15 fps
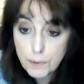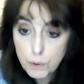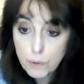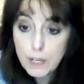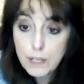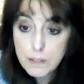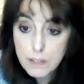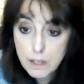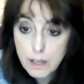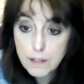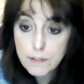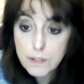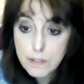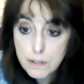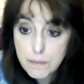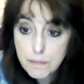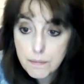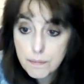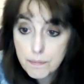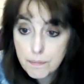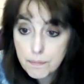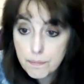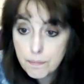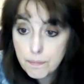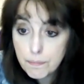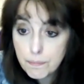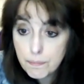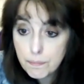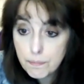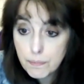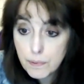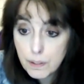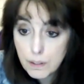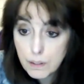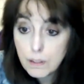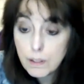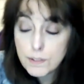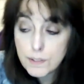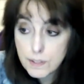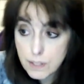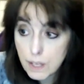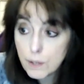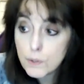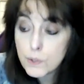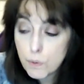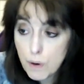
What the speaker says: craziness. Gun sales are